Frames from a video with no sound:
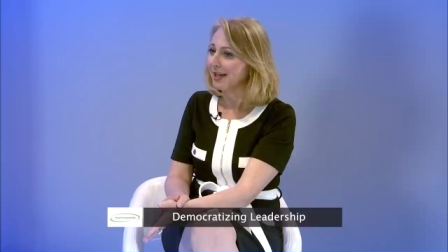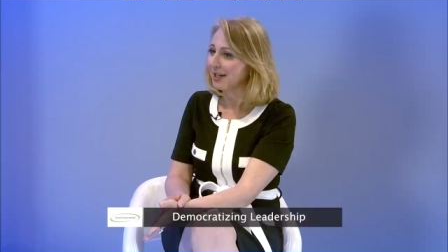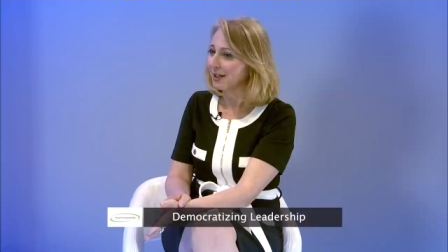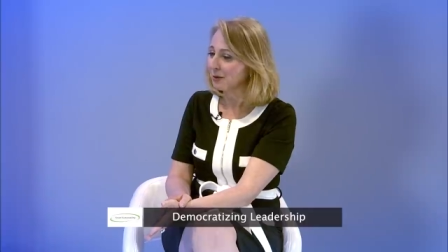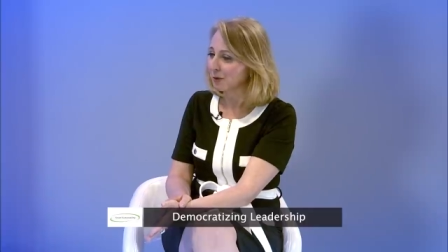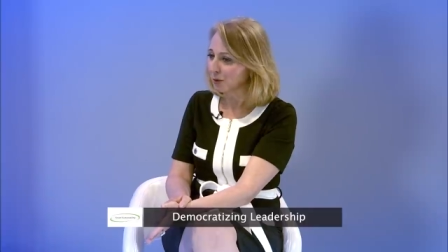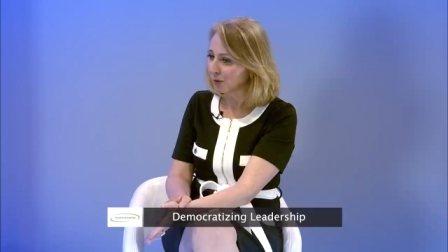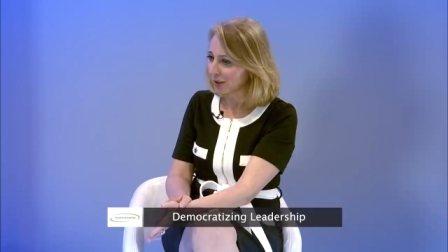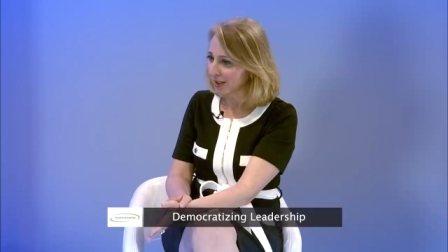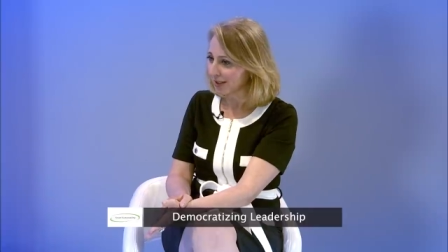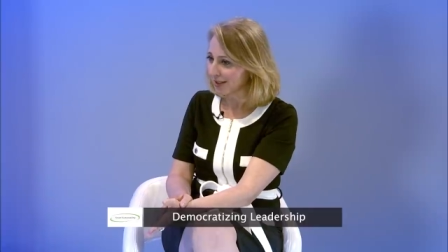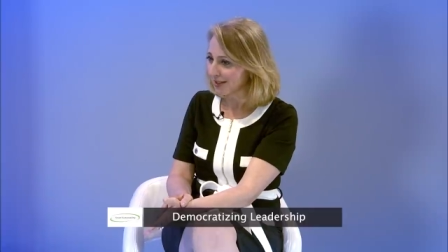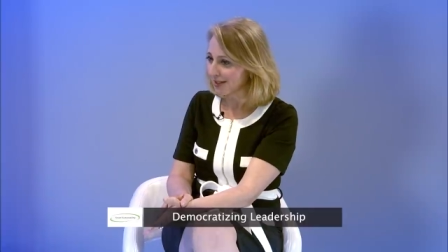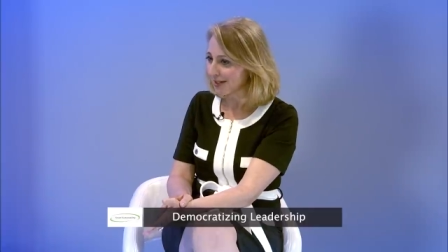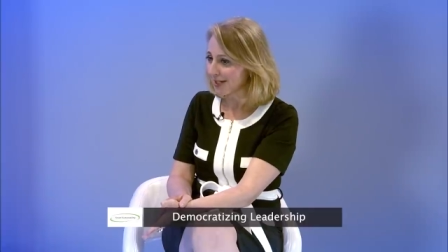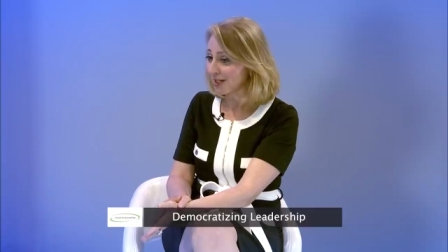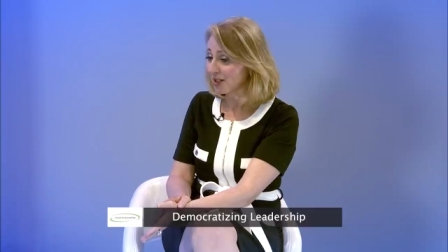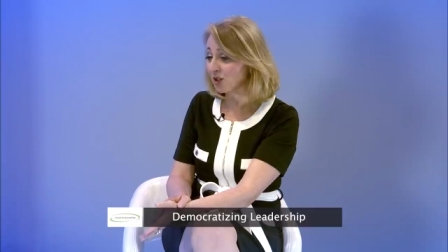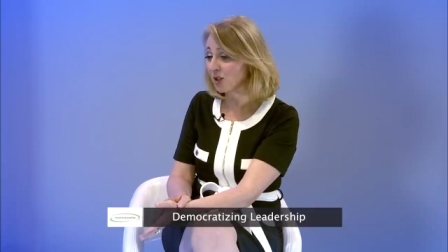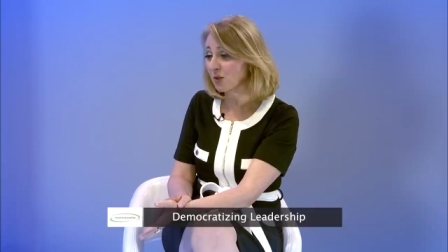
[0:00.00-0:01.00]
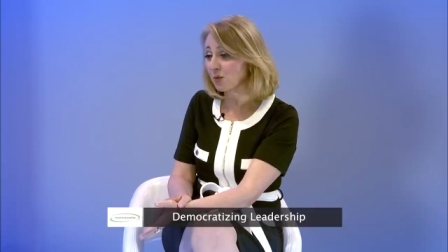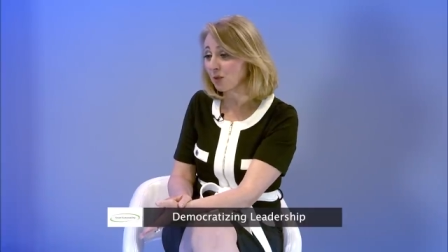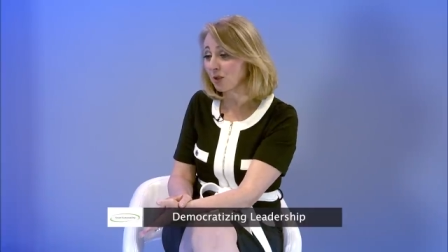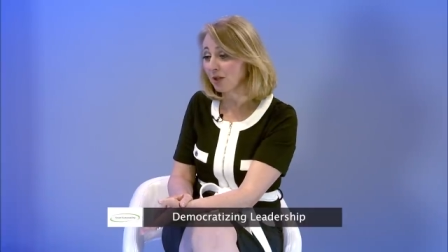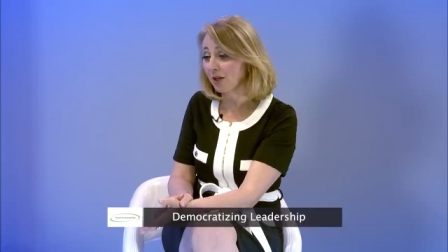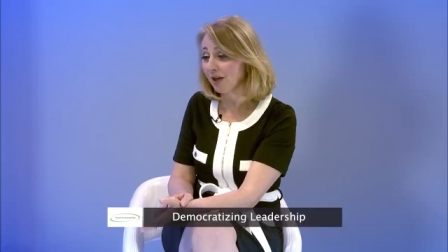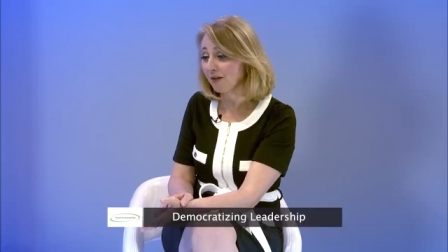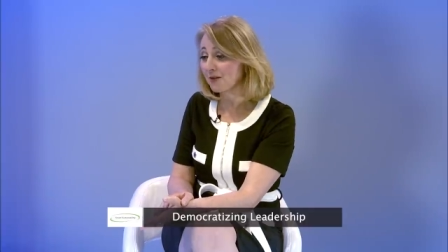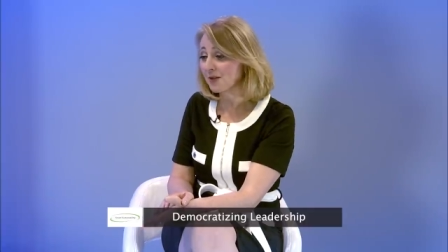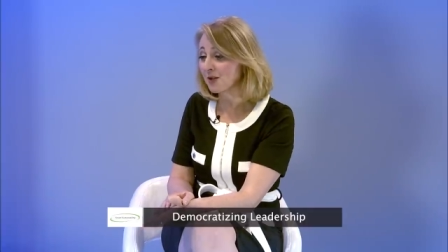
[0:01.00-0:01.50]
in organizations where
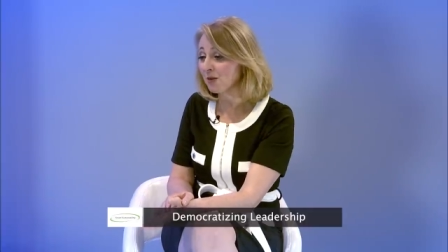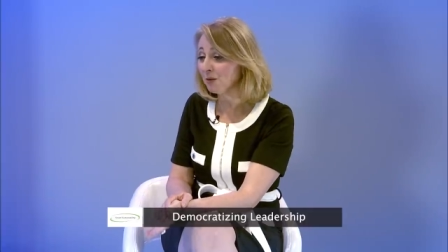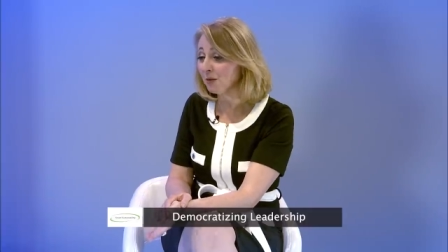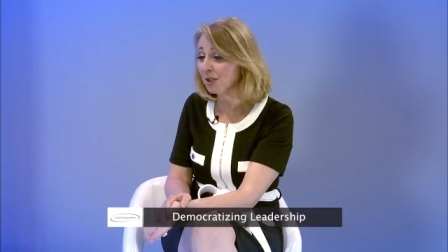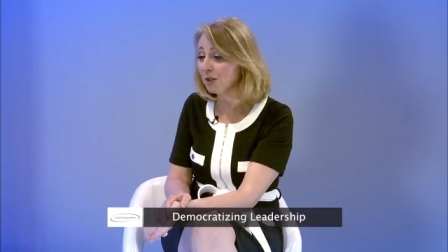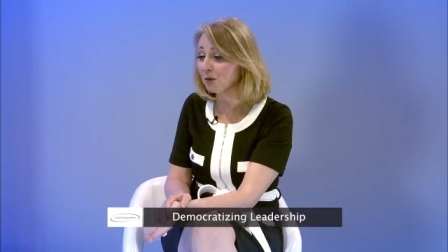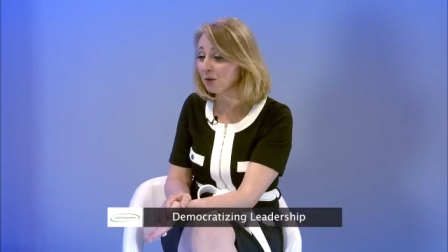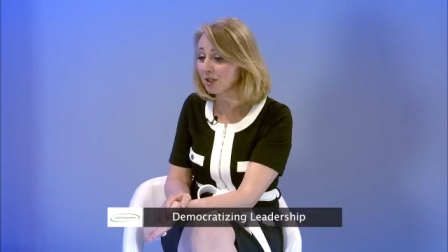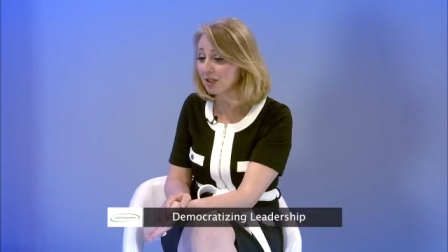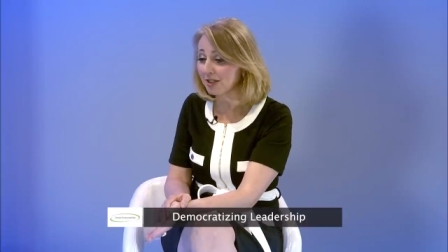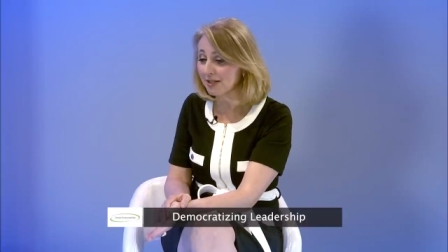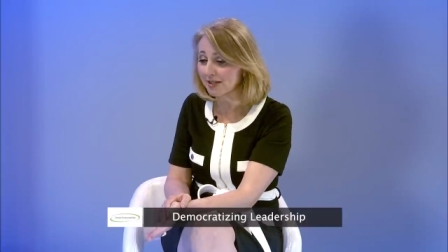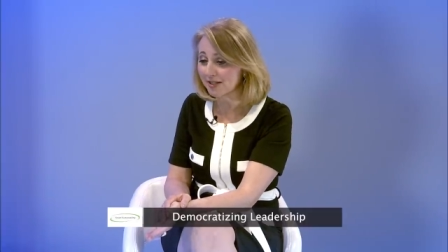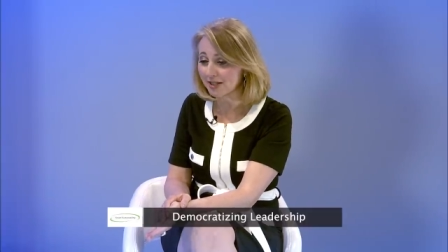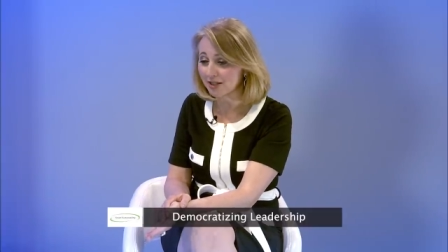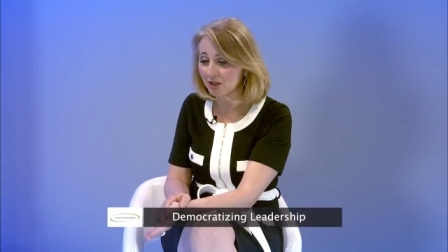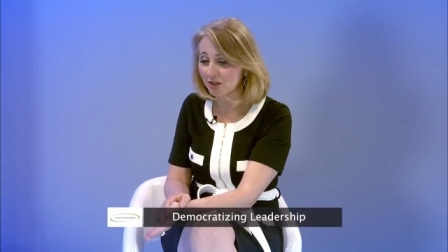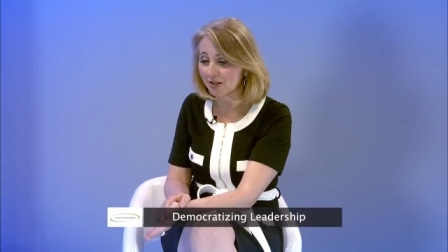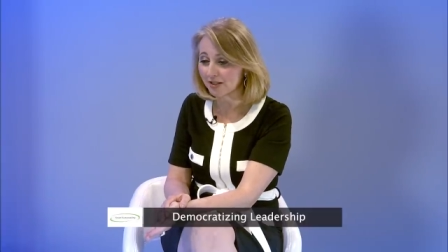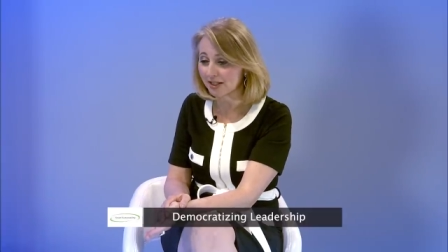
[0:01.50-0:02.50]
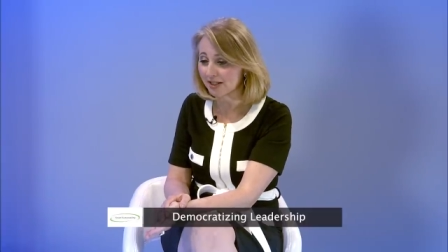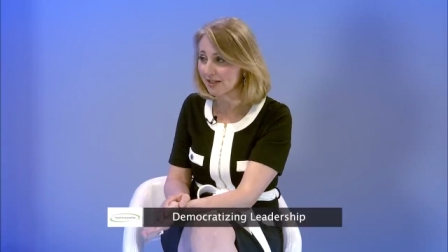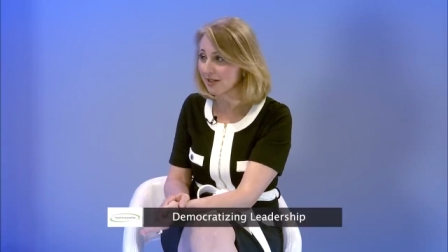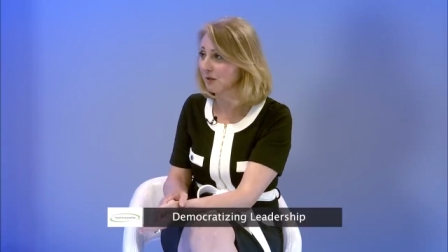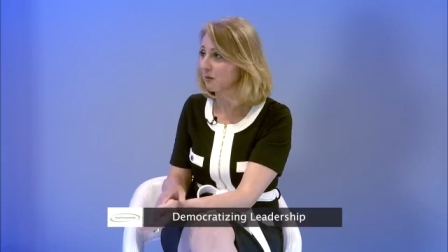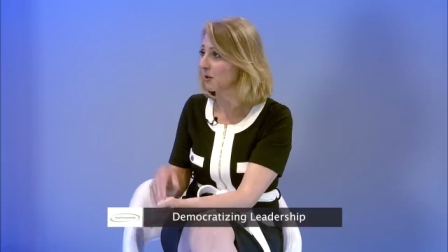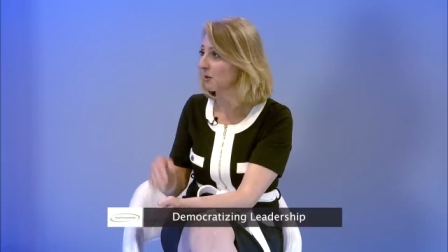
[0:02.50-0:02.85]
you have so many organizations that say,